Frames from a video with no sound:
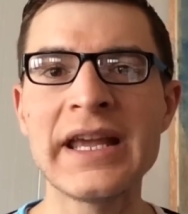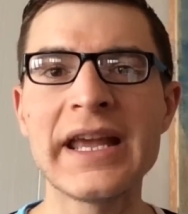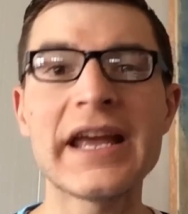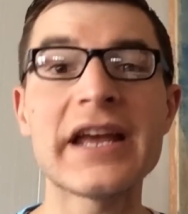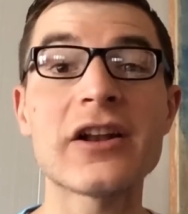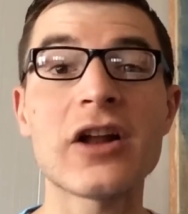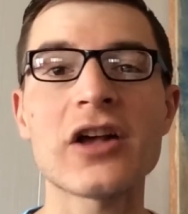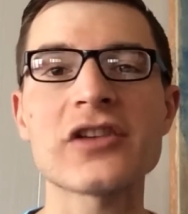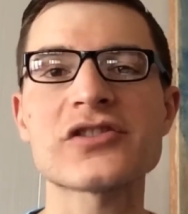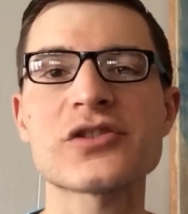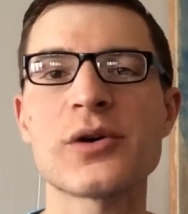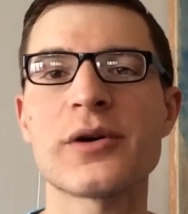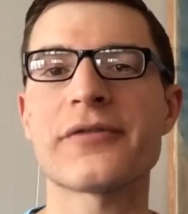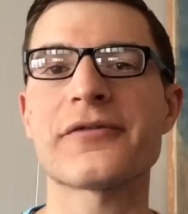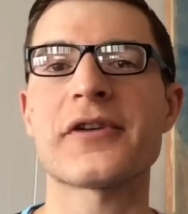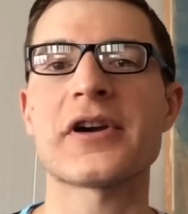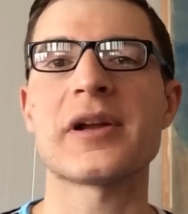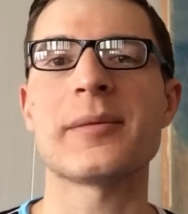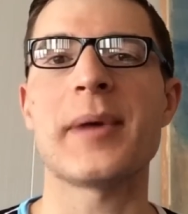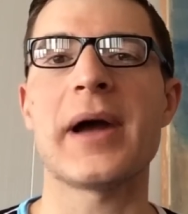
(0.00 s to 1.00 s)
And also a
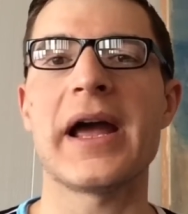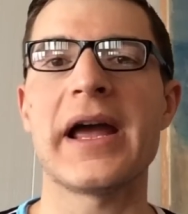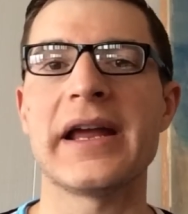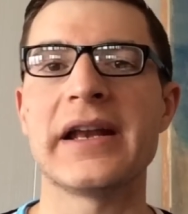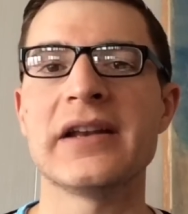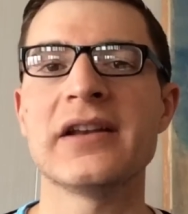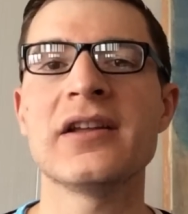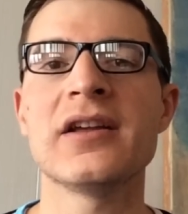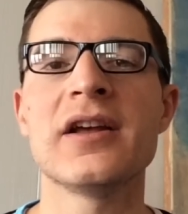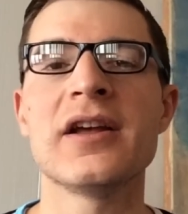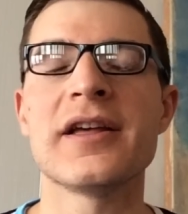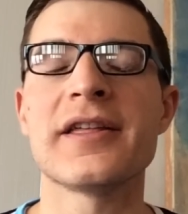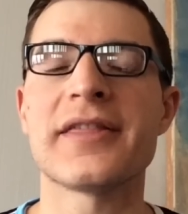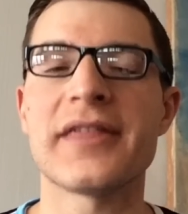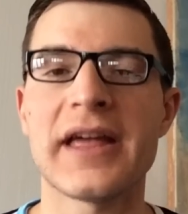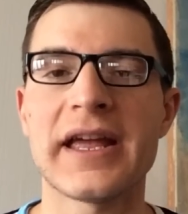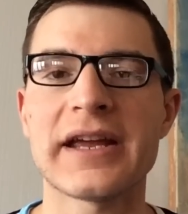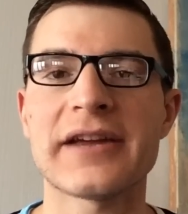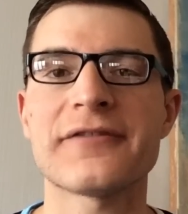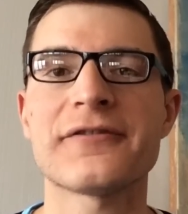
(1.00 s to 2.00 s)
friend of mine
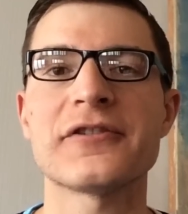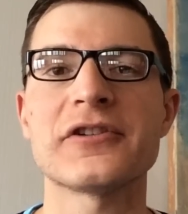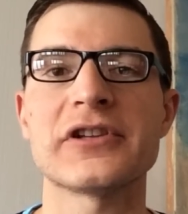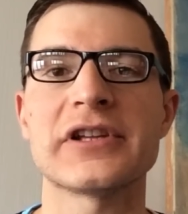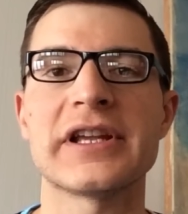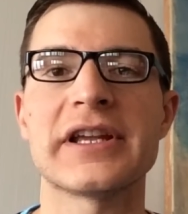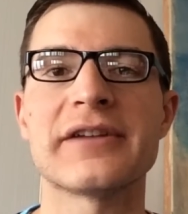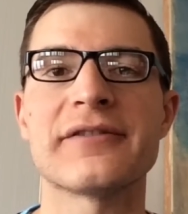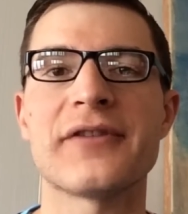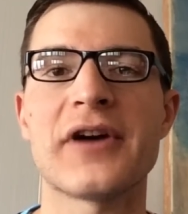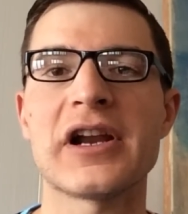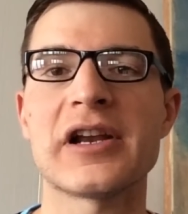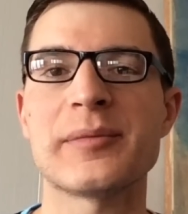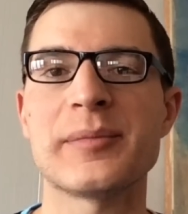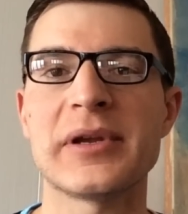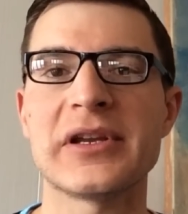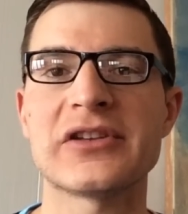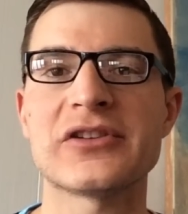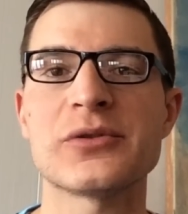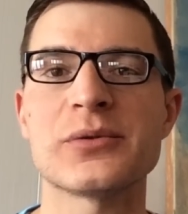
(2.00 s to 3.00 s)
thankfully invited
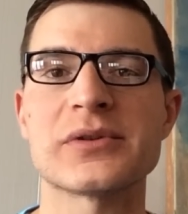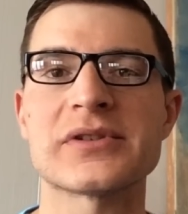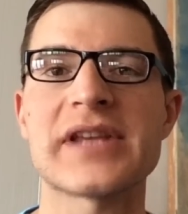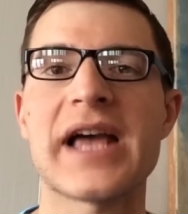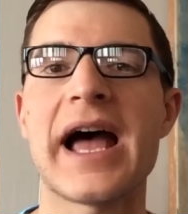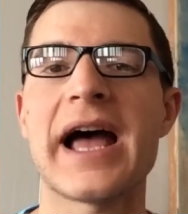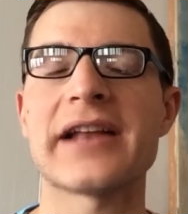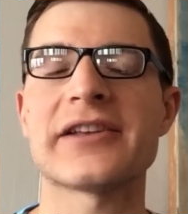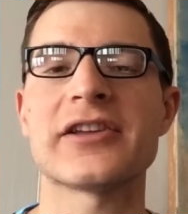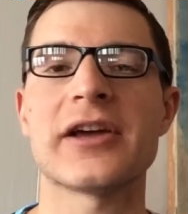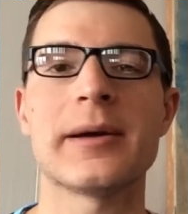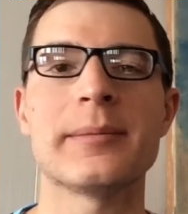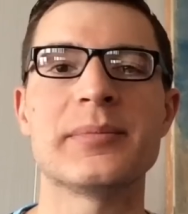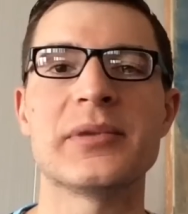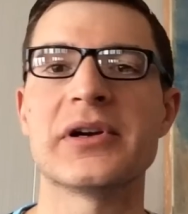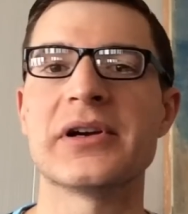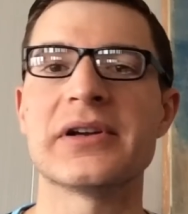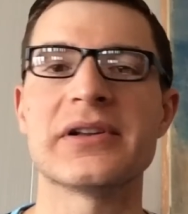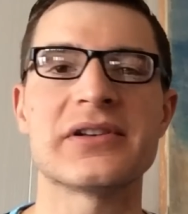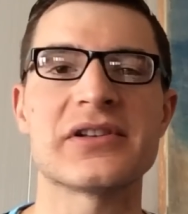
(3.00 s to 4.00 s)
me to his hot tub
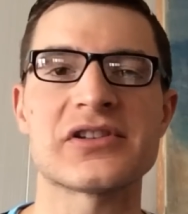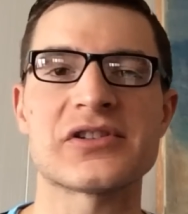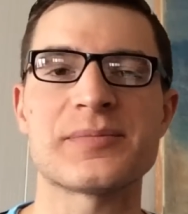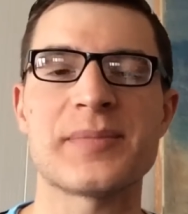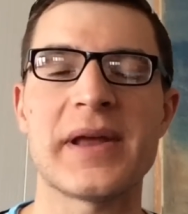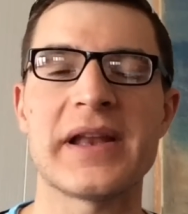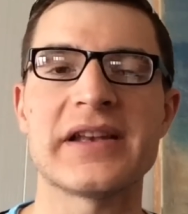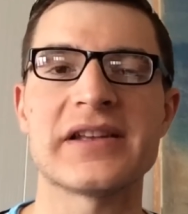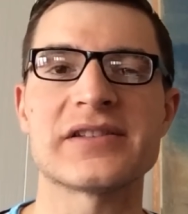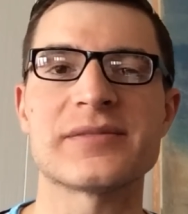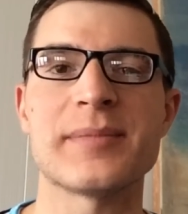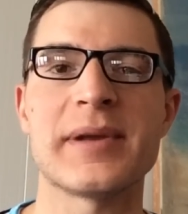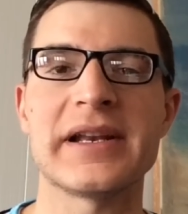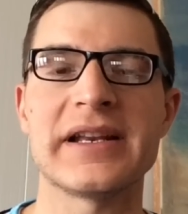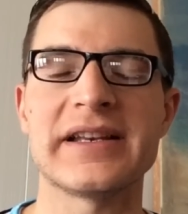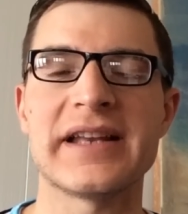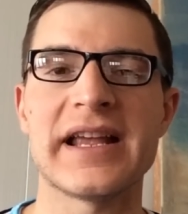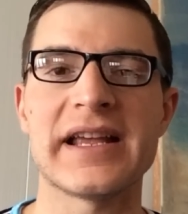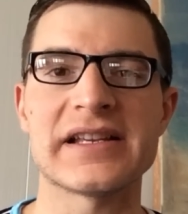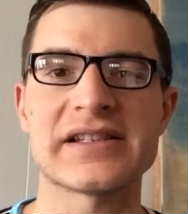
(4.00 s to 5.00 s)
to, to spend as many
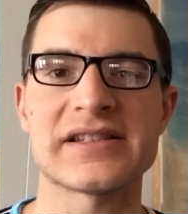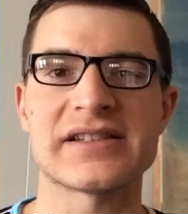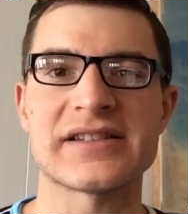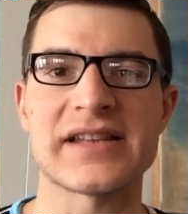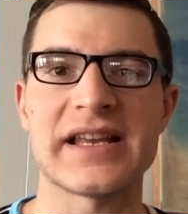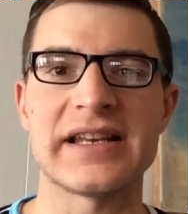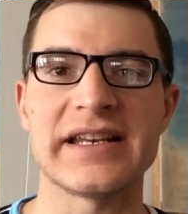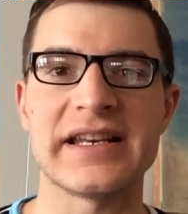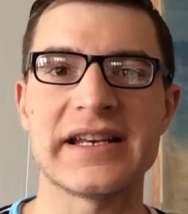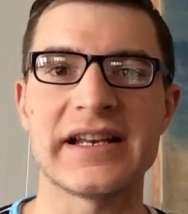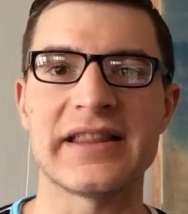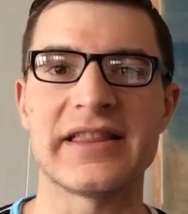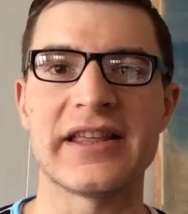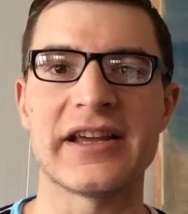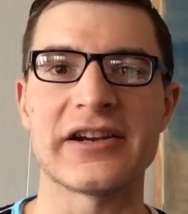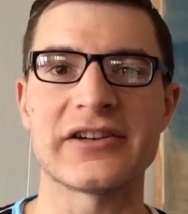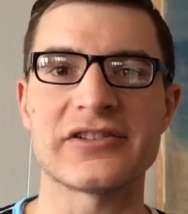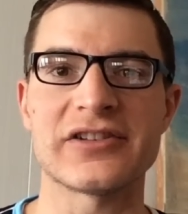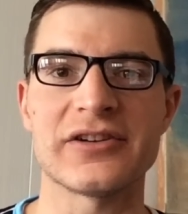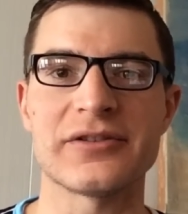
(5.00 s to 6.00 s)
days as I needed
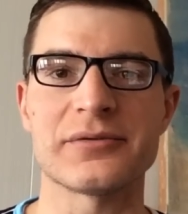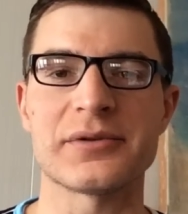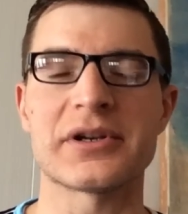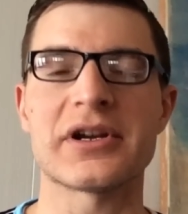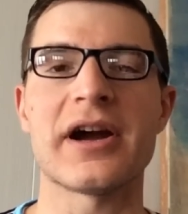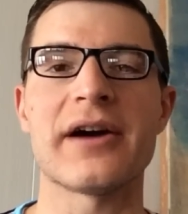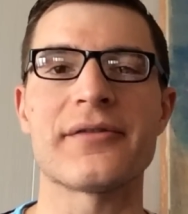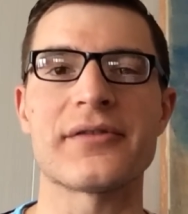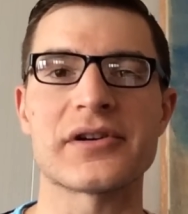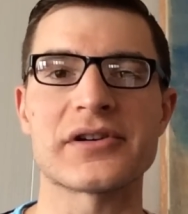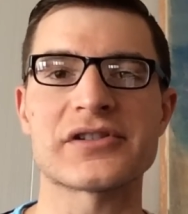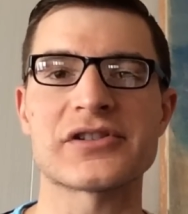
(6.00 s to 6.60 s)
there to recover.